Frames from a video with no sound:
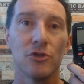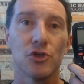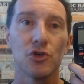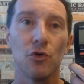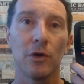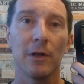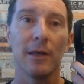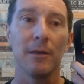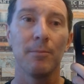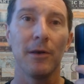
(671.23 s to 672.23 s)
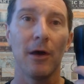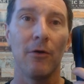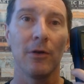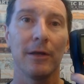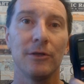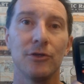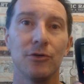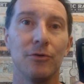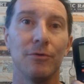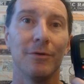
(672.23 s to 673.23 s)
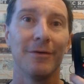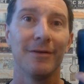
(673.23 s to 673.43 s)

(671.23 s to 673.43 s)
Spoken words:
shortly, but only to